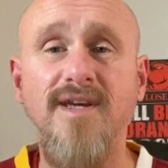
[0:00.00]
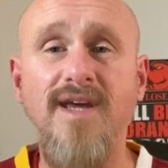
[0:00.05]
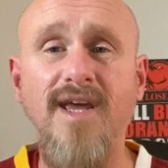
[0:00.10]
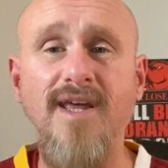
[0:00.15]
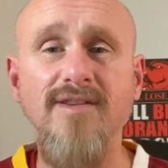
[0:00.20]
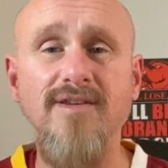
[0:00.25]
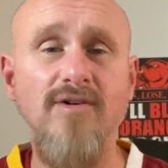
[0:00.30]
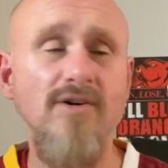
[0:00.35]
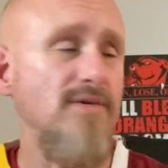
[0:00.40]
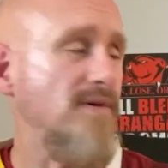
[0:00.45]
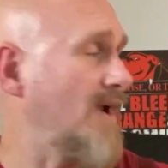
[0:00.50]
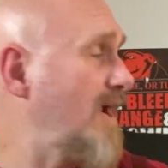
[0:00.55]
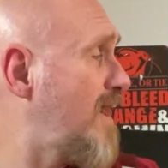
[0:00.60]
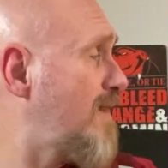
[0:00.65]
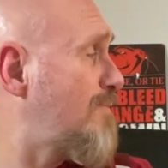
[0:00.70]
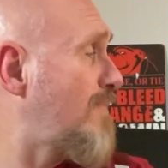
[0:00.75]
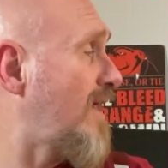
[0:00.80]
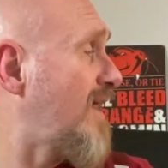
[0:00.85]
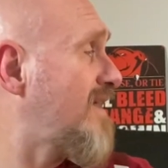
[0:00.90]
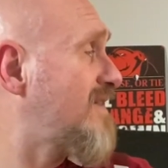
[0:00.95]
And they're
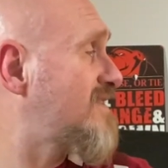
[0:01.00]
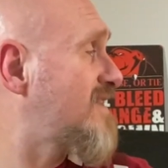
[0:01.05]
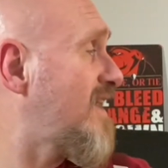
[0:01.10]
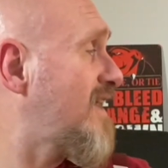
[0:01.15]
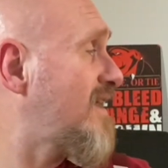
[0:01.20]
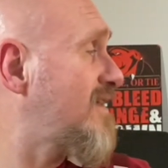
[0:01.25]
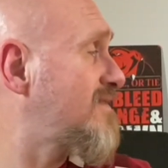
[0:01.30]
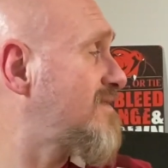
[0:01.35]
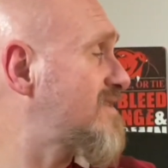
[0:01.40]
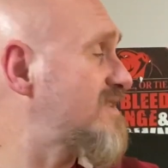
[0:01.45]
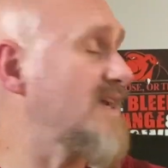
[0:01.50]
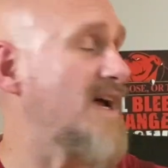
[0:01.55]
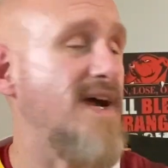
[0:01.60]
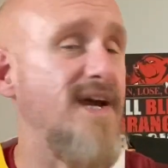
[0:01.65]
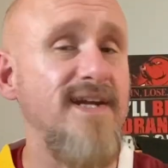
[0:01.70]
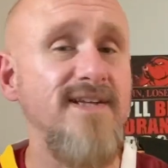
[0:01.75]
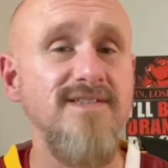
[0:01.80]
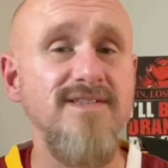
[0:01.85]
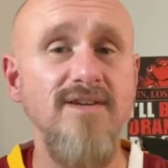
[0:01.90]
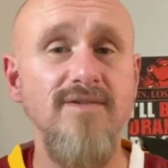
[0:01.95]
8x10
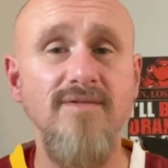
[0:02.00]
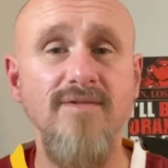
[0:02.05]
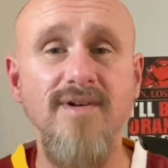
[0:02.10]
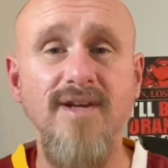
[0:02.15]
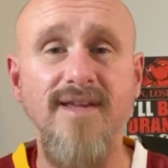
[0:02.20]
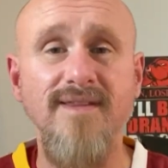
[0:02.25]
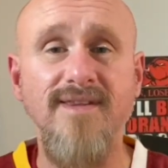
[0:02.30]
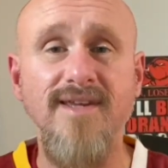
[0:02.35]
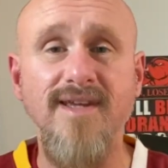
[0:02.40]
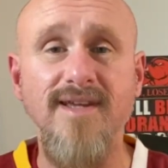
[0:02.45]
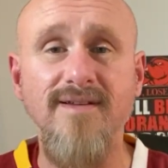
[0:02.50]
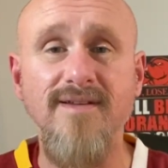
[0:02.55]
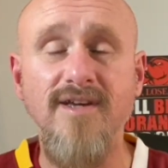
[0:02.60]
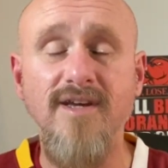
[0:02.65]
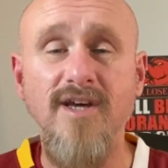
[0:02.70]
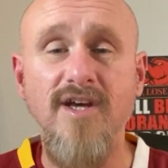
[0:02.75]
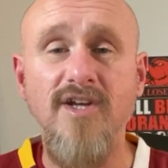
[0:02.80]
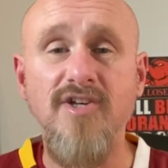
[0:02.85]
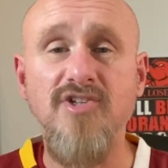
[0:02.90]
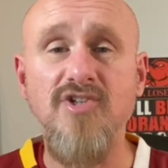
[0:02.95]
signs, so they're nothing
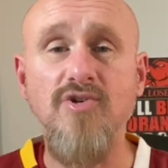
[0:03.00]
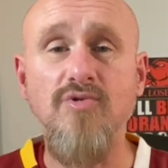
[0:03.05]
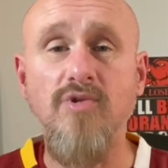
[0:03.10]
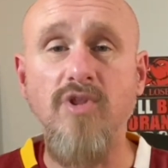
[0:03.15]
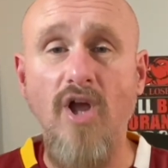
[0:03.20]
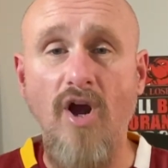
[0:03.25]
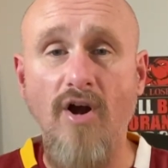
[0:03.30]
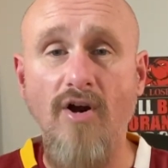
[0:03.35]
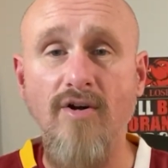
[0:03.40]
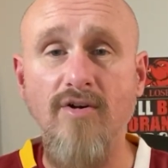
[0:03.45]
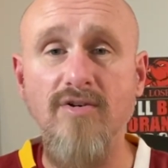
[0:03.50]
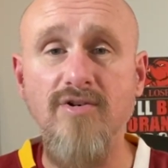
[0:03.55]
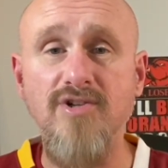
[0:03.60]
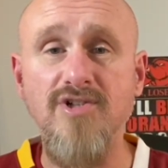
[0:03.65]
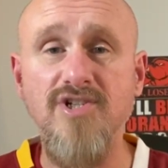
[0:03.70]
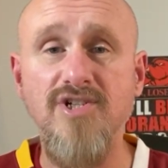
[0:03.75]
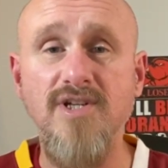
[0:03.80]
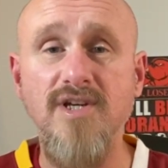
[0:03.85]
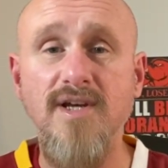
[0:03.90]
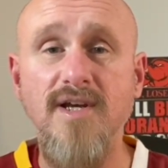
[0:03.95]
too
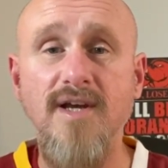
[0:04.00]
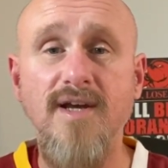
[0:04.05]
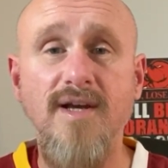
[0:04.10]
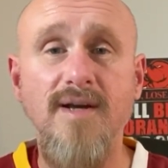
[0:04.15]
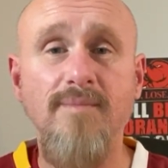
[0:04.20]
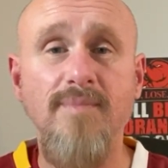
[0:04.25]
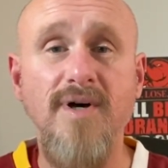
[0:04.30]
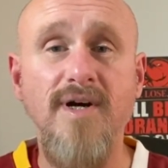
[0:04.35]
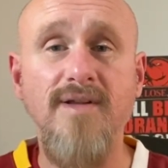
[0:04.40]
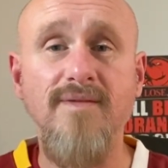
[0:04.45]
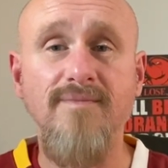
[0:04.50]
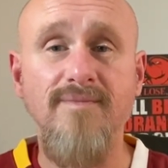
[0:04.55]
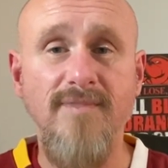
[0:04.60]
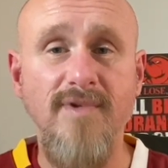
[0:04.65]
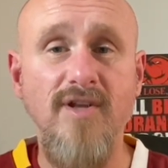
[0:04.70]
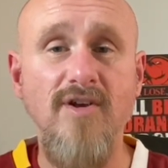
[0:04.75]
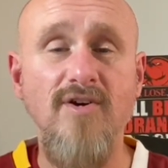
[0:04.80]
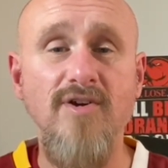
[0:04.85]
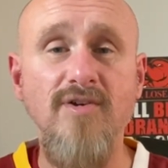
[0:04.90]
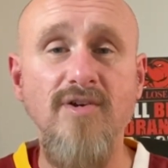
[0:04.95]
large. But,
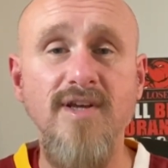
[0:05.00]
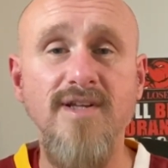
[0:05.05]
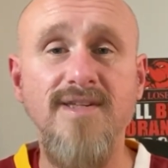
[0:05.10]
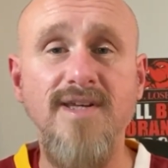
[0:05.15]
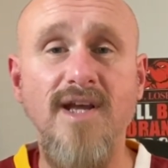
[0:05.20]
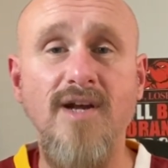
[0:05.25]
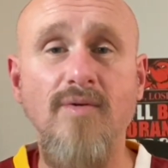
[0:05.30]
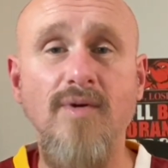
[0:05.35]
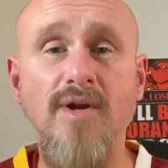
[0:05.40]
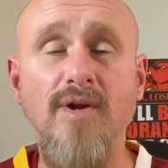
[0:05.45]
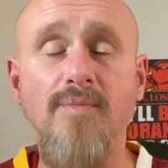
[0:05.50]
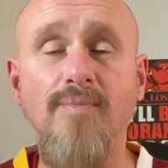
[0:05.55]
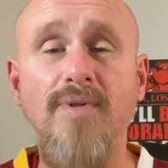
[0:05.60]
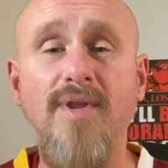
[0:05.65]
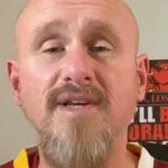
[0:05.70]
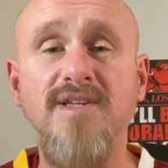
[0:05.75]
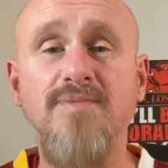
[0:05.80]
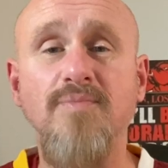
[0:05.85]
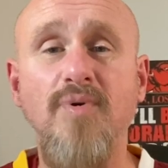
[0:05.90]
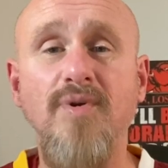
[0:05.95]
you could decorate your
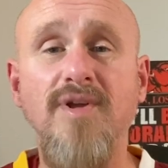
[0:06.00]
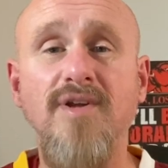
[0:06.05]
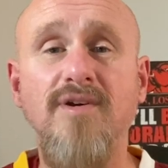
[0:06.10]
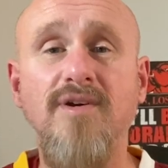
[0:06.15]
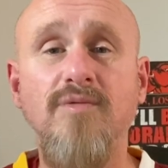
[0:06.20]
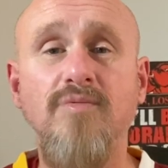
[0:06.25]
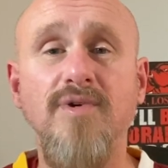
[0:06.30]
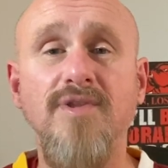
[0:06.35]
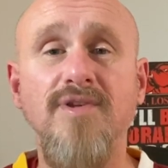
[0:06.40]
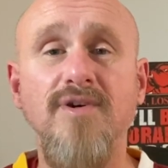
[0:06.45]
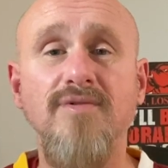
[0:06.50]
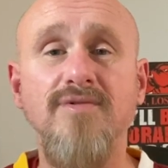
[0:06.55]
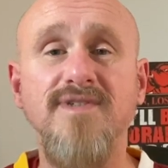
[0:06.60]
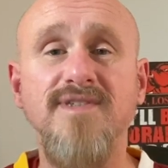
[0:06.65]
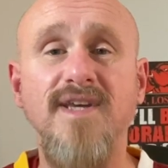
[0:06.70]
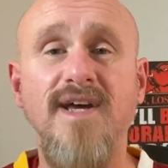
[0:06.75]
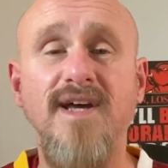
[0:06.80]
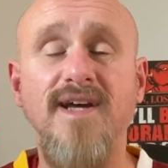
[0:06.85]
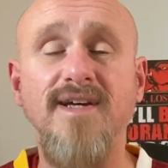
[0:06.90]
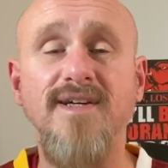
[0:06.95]
place pretty good with those
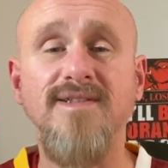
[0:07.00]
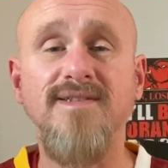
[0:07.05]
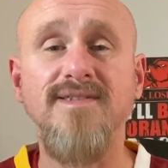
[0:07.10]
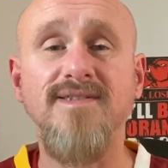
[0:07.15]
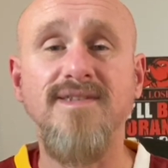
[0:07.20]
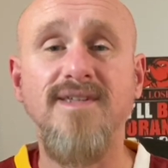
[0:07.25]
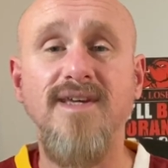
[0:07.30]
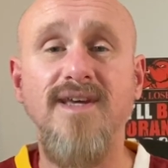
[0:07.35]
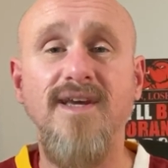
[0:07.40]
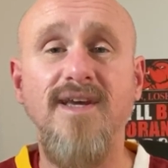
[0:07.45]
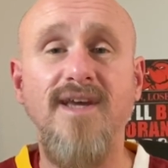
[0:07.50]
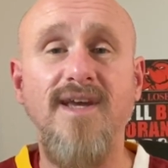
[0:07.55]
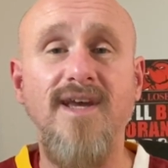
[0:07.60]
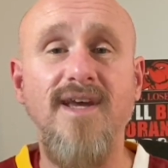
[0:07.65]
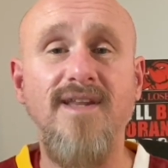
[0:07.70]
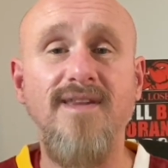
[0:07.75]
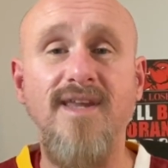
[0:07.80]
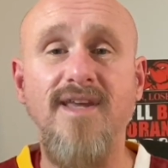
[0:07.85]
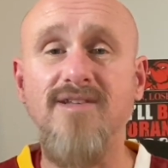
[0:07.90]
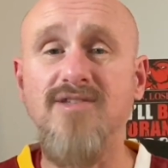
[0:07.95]
signs.
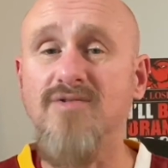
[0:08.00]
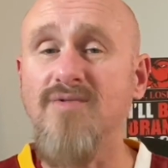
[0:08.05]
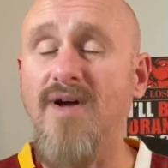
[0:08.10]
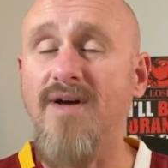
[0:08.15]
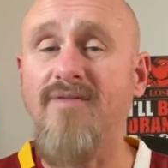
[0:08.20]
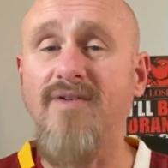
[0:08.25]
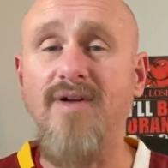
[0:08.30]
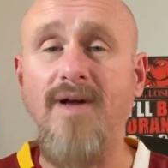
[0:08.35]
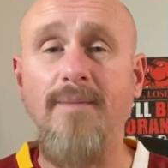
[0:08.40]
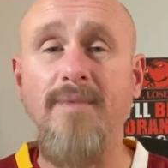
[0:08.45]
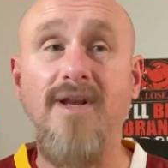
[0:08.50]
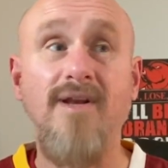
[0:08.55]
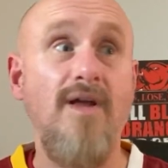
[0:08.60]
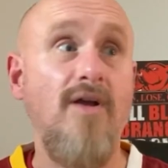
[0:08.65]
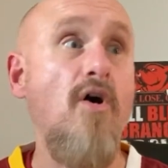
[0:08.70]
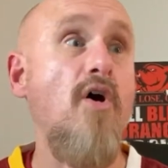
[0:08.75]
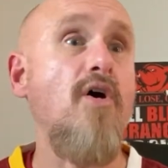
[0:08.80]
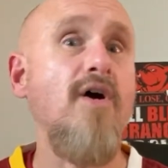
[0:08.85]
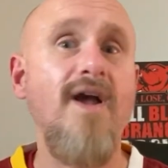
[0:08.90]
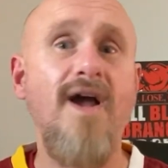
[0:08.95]
And they do have,
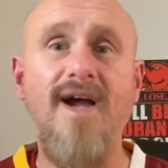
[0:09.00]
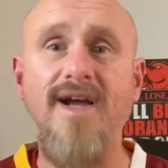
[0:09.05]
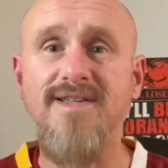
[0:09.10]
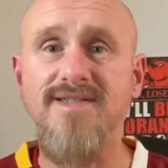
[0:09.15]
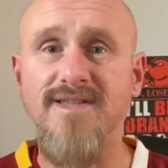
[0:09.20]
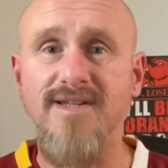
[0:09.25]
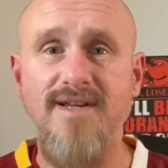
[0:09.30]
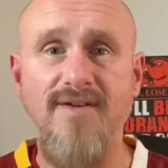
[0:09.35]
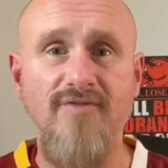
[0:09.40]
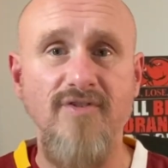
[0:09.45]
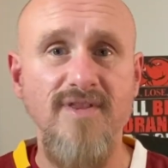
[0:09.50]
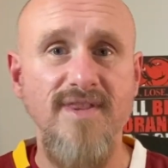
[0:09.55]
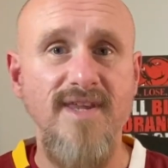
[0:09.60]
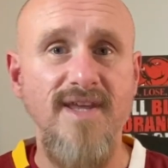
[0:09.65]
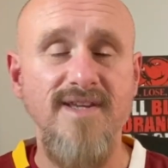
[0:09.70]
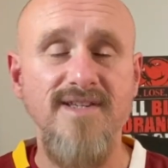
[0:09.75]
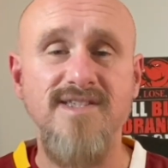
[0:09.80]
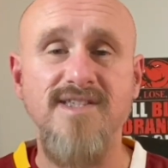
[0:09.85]
all kinds of different things.